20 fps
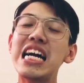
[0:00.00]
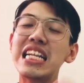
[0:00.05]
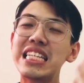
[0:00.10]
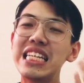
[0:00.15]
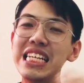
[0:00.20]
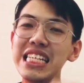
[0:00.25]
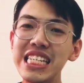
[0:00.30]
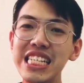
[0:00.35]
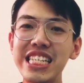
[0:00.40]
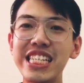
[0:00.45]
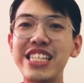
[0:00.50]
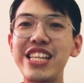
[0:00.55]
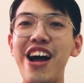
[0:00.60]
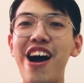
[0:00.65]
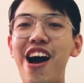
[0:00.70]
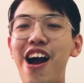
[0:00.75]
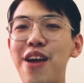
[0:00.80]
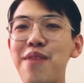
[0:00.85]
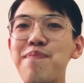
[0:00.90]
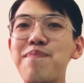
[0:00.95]
This
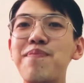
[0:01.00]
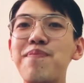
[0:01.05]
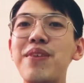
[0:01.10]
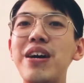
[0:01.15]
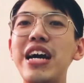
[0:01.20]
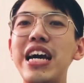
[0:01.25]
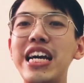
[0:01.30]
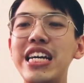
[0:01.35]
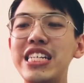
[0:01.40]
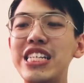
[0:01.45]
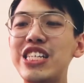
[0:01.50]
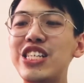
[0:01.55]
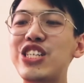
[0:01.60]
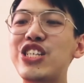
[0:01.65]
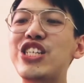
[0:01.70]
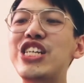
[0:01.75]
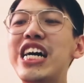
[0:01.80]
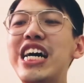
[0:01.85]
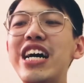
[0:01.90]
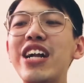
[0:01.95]
type is
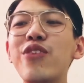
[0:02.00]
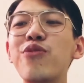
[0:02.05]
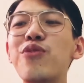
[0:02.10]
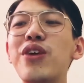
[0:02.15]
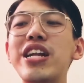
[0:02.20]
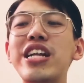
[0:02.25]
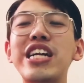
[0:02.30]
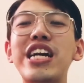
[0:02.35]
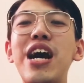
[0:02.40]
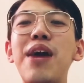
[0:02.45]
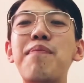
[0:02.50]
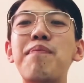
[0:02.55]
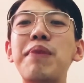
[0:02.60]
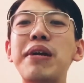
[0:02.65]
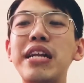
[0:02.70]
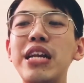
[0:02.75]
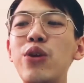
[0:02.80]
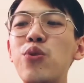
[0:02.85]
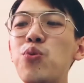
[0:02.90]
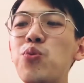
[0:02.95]
done when
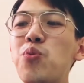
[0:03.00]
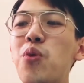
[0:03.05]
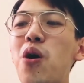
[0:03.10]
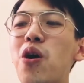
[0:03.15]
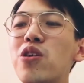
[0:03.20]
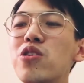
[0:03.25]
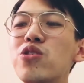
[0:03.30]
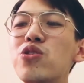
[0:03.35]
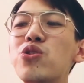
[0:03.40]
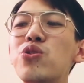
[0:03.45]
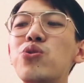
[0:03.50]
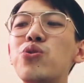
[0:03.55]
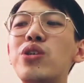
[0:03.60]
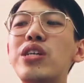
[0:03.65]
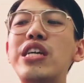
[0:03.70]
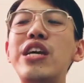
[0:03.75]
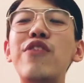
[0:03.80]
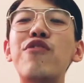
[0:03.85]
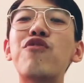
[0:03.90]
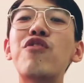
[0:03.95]
company wants to
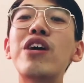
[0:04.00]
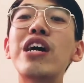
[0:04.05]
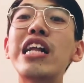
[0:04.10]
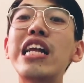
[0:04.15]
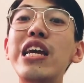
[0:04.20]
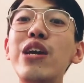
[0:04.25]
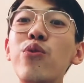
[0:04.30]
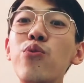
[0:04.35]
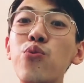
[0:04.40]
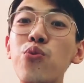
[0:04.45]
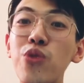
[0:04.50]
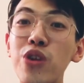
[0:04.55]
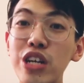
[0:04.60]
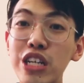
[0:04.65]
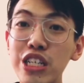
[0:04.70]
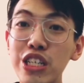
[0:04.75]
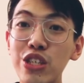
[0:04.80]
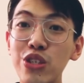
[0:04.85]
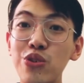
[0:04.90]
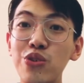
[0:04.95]
give
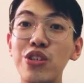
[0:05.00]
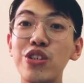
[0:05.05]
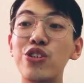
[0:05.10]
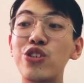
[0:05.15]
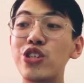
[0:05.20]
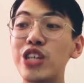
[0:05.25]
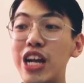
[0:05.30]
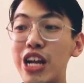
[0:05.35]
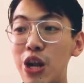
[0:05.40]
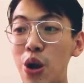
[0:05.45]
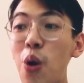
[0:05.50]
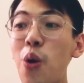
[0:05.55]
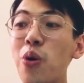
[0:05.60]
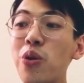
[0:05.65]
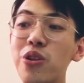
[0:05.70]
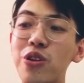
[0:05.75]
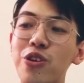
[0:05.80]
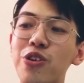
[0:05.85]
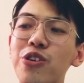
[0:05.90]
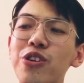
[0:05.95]
reward to the
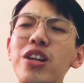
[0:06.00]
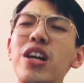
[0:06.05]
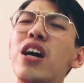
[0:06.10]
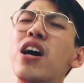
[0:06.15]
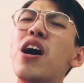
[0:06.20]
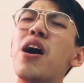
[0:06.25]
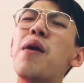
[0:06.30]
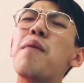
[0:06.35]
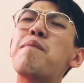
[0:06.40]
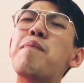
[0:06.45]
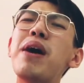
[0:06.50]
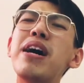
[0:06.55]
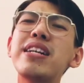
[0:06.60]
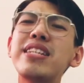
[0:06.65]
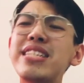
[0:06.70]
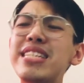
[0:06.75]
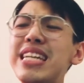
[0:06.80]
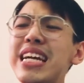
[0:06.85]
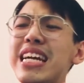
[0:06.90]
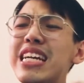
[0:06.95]
shareholder,
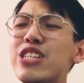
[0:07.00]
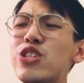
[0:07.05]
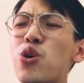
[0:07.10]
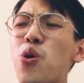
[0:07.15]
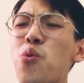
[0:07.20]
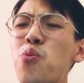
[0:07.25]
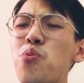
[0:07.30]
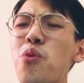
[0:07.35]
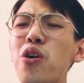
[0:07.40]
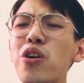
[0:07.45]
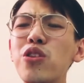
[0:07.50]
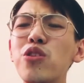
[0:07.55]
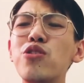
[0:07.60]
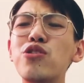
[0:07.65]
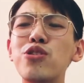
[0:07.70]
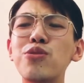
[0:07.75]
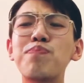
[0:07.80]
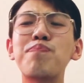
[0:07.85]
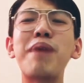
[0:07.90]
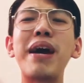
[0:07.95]
but they don't want to
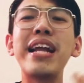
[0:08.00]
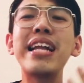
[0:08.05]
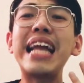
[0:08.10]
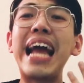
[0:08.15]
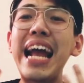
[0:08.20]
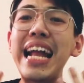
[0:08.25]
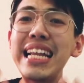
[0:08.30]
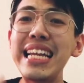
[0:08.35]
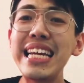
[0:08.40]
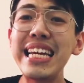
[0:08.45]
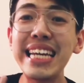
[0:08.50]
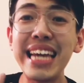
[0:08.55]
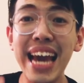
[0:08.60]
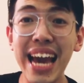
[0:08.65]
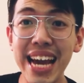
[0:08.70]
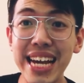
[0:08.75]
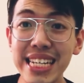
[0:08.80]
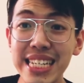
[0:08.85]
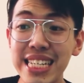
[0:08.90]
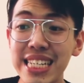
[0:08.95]
spend any
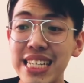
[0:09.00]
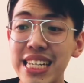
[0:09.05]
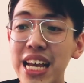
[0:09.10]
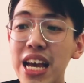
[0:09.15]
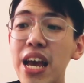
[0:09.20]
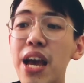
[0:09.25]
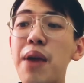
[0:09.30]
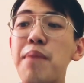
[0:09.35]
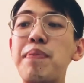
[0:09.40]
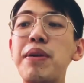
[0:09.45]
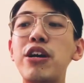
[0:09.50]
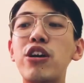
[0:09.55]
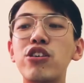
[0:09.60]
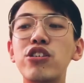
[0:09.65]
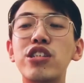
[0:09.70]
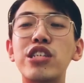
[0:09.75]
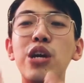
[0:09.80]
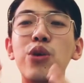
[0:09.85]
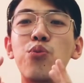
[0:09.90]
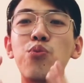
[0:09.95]
cash
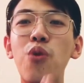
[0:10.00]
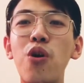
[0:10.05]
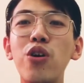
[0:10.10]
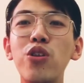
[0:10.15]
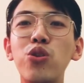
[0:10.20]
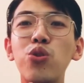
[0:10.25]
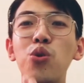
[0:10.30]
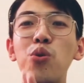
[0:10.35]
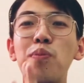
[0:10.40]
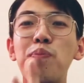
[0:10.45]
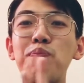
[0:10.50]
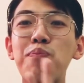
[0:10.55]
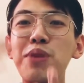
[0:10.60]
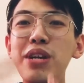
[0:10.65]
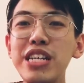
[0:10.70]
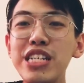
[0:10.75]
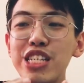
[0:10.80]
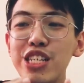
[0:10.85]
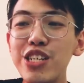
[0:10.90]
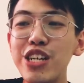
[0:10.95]
because they want to
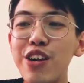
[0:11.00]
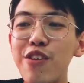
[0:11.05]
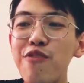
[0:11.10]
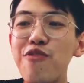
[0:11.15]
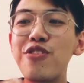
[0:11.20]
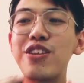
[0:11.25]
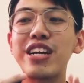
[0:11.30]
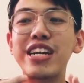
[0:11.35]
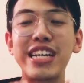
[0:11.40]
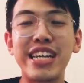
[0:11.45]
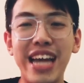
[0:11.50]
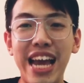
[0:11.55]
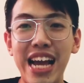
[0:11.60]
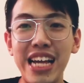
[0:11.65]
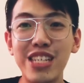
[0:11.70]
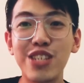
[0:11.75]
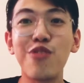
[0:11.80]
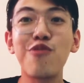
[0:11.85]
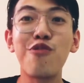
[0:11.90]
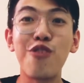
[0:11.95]
preserve the
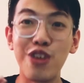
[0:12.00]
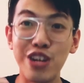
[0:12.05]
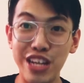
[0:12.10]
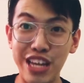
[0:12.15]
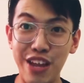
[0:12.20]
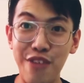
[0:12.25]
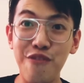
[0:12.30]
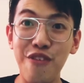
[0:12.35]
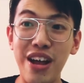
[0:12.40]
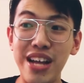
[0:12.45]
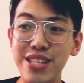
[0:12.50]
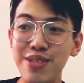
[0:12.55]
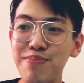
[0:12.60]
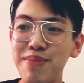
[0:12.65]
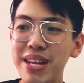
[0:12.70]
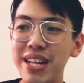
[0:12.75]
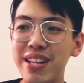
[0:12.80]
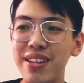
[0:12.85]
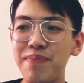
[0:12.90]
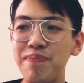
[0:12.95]
cash for the
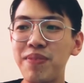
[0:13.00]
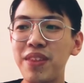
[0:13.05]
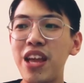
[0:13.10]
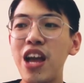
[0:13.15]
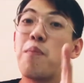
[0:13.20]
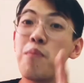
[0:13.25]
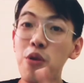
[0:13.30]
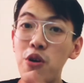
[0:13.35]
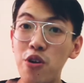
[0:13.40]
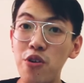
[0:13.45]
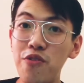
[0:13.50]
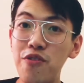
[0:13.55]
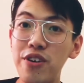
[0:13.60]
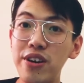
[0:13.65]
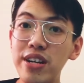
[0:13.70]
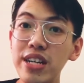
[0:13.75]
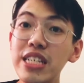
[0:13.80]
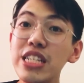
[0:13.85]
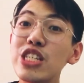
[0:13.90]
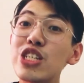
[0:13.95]
investment.
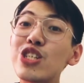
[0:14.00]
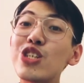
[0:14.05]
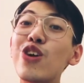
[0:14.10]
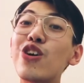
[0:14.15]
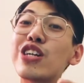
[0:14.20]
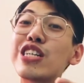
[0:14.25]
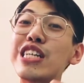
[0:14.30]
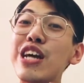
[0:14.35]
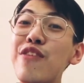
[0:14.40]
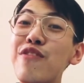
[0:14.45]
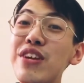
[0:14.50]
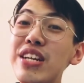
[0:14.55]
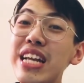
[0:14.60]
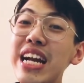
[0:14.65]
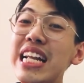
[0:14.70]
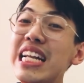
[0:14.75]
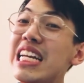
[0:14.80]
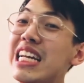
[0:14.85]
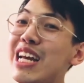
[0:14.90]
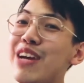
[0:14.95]
Moreover, stock
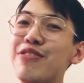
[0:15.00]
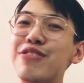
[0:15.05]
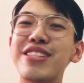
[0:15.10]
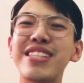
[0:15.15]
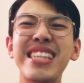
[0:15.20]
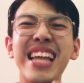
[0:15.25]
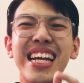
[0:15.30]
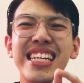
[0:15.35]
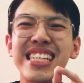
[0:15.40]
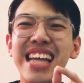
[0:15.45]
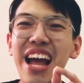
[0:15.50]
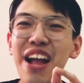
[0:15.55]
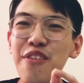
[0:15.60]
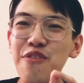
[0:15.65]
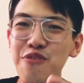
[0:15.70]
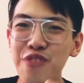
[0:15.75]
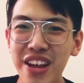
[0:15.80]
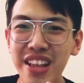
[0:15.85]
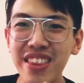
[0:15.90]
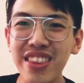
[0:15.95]
dividend gives tax
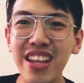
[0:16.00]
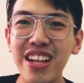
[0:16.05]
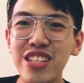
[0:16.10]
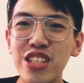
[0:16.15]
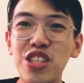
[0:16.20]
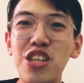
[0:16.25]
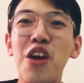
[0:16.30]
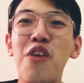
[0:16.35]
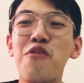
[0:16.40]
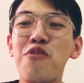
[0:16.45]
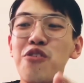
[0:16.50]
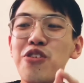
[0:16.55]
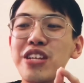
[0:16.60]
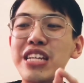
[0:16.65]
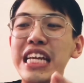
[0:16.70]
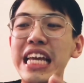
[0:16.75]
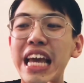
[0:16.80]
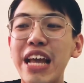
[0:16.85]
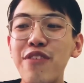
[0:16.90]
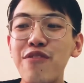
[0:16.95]
advantage for
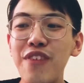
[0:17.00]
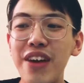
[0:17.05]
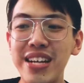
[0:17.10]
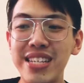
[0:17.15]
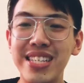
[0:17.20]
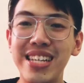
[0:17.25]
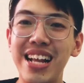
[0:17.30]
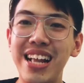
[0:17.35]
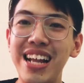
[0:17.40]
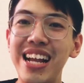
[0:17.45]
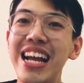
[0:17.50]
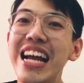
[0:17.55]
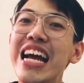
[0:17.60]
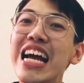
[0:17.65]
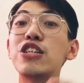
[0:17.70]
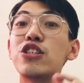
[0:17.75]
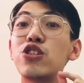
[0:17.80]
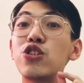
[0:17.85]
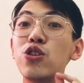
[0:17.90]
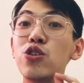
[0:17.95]
the investor.
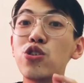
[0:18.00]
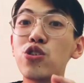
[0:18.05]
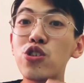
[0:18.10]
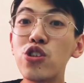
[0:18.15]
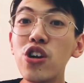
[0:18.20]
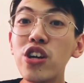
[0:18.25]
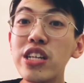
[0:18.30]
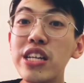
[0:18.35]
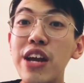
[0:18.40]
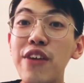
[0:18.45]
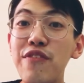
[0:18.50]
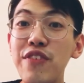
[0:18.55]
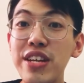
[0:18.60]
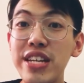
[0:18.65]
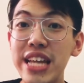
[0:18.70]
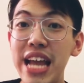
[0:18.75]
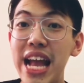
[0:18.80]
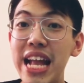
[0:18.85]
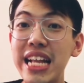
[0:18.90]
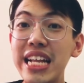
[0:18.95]
So stock
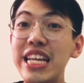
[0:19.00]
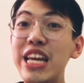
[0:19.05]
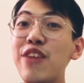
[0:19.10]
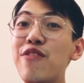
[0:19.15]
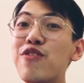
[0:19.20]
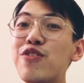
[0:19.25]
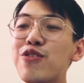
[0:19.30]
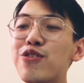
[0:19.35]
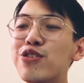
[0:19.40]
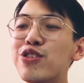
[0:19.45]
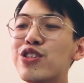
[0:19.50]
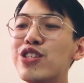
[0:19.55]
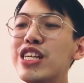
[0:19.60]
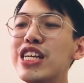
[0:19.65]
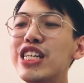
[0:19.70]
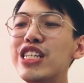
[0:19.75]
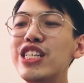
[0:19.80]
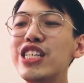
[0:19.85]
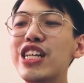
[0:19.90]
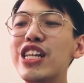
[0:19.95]
dividend gives good
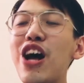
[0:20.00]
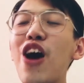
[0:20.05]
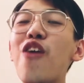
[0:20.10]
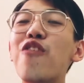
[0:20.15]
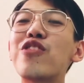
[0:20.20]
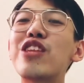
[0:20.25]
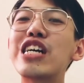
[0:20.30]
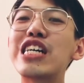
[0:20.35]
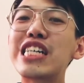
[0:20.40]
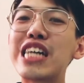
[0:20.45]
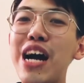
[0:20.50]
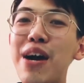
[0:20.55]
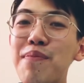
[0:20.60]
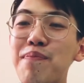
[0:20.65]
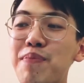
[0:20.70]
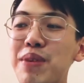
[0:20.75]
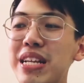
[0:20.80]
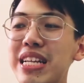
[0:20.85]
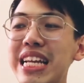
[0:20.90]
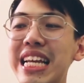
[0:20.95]
signal of the
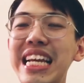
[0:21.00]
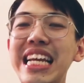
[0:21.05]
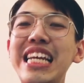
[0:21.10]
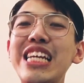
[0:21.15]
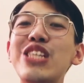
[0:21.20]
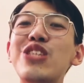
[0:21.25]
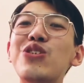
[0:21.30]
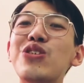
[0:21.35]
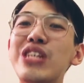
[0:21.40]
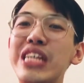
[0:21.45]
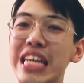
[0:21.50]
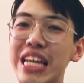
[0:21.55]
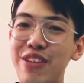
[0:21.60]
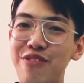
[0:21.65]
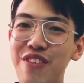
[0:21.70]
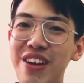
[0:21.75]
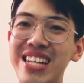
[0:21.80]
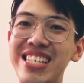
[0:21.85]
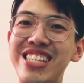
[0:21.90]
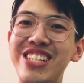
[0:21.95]
company to the
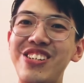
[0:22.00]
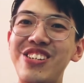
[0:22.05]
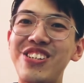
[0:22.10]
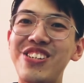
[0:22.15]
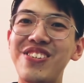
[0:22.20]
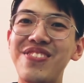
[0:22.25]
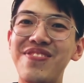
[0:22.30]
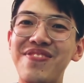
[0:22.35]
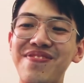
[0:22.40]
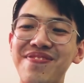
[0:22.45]
investor.